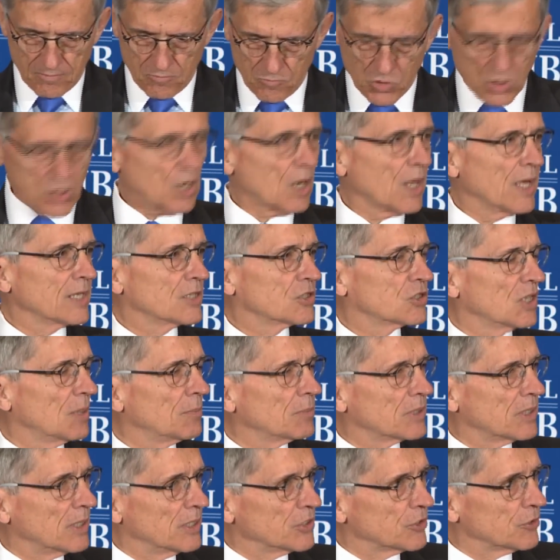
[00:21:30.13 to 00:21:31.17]
Unlike
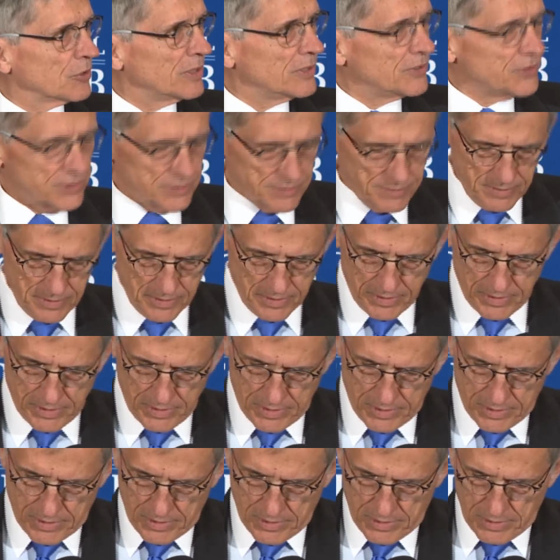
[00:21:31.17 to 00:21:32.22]
some countries,
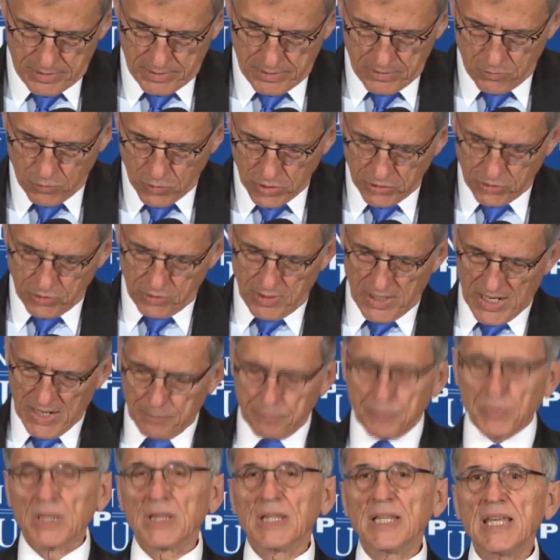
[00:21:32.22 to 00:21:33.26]
we do
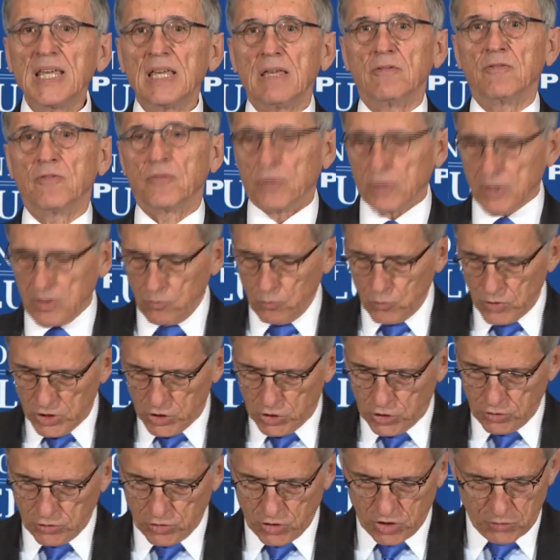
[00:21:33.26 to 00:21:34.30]
not believe that we
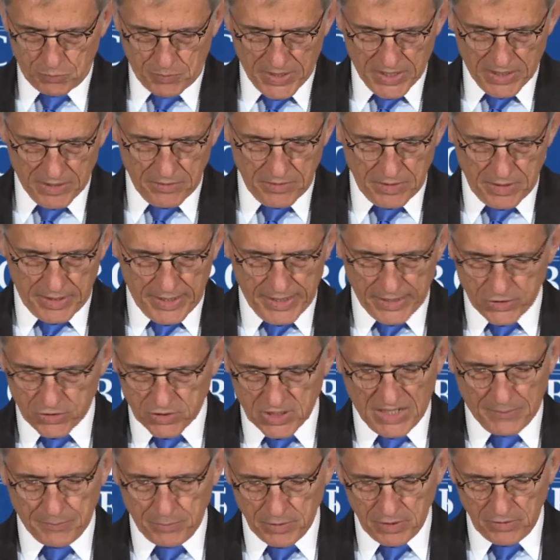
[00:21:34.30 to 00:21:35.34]
should spend the next
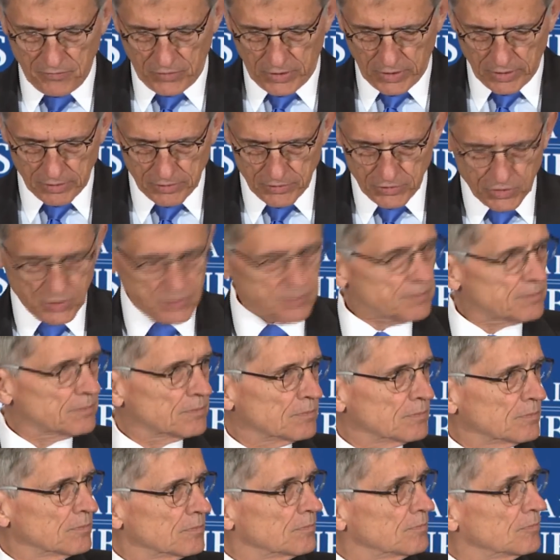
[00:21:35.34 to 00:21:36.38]
couple of years
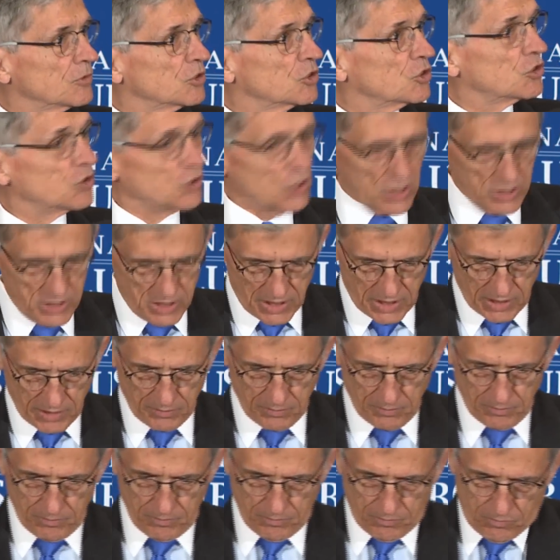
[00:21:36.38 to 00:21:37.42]

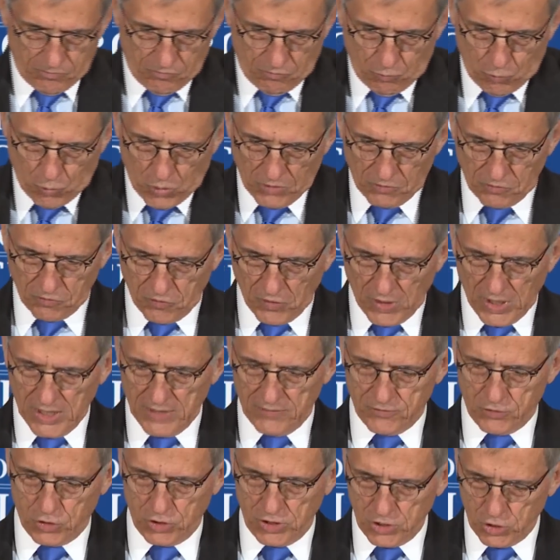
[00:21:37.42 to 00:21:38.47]
studying what
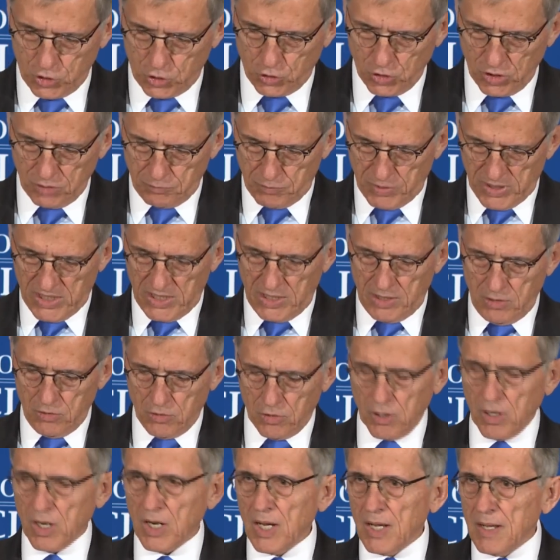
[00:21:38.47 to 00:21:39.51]
5G should be,
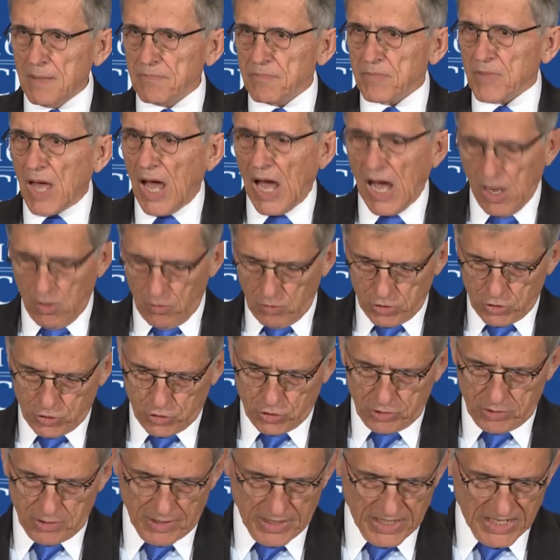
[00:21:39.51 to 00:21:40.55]
or how it
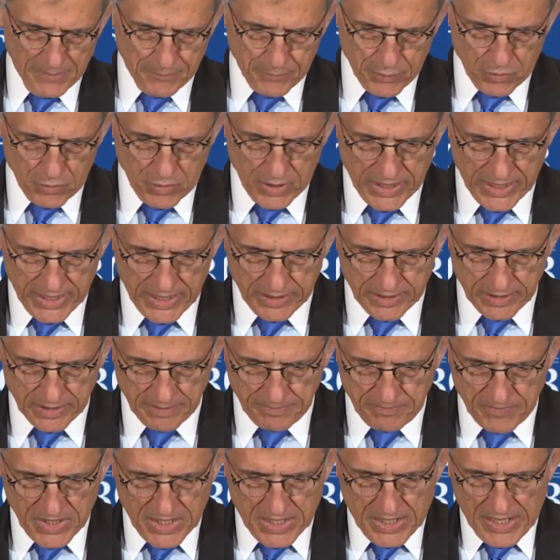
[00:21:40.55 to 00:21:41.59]
should operate,
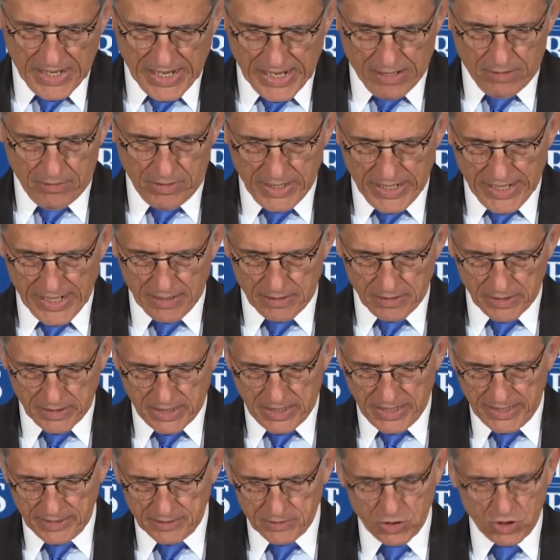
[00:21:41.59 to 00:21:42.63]
and how to
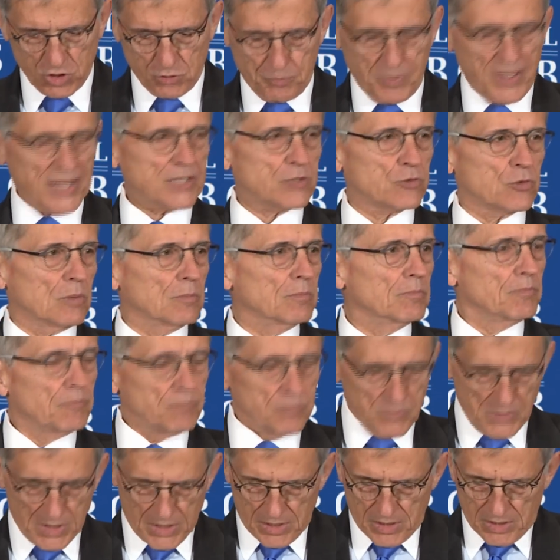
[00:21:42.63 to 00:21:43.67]
allocate spectrum
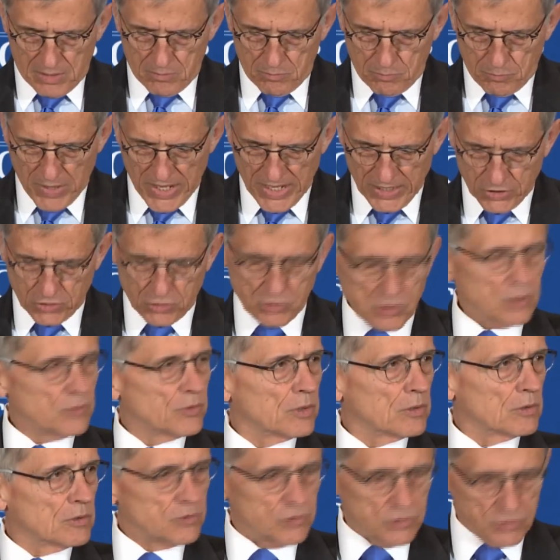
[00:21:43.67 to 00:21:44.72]
based on
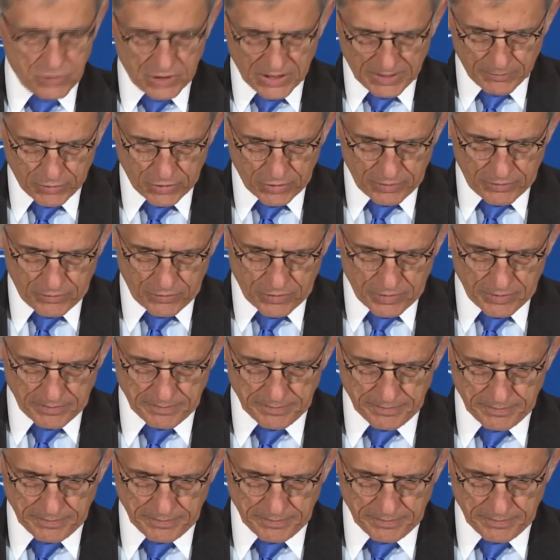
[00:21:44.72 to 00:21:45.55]
those assumptions.